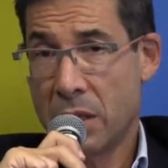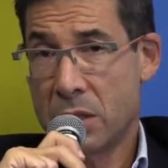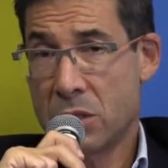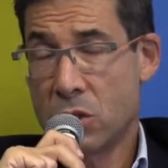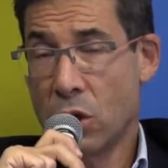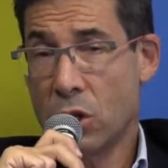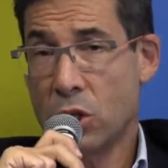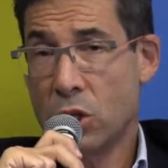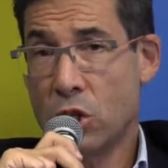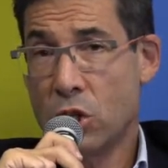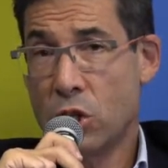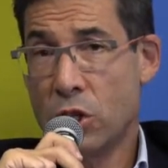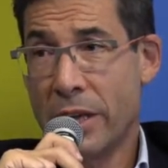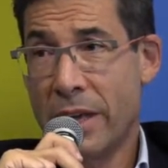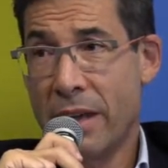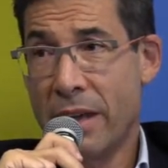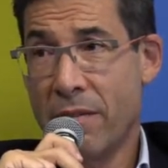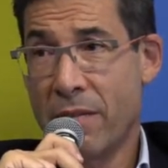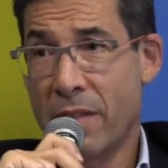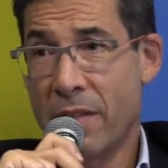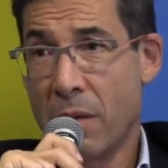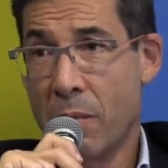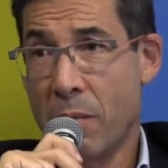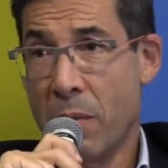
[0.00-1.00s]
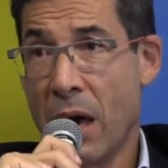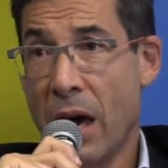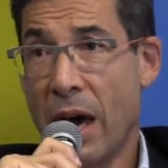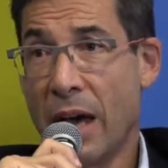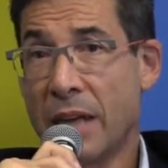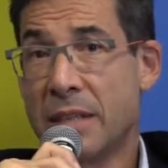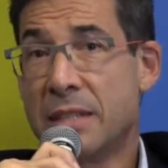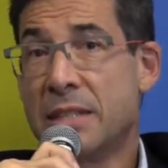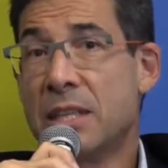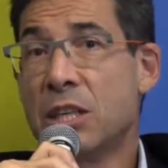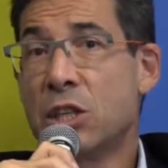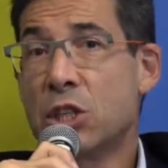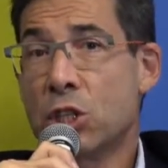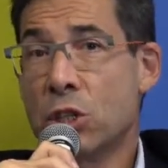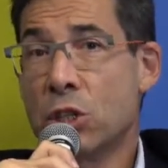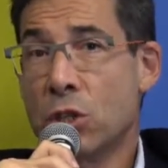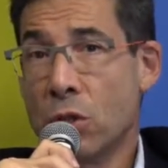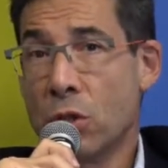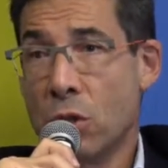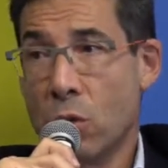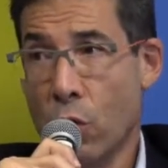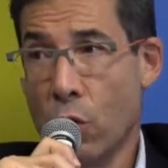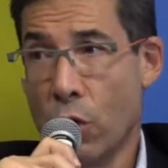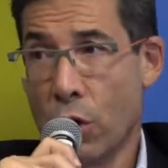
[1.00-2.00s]
It's not to give them
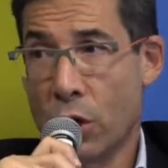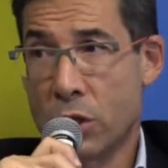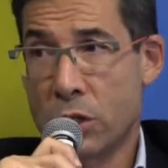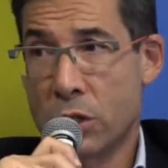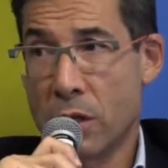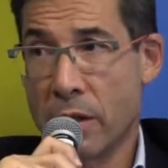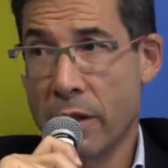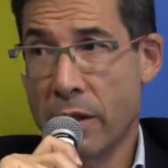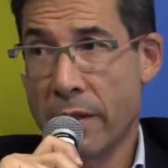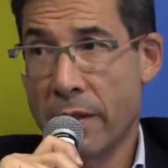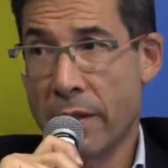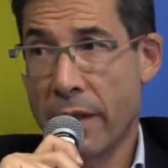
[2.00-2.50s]
additional work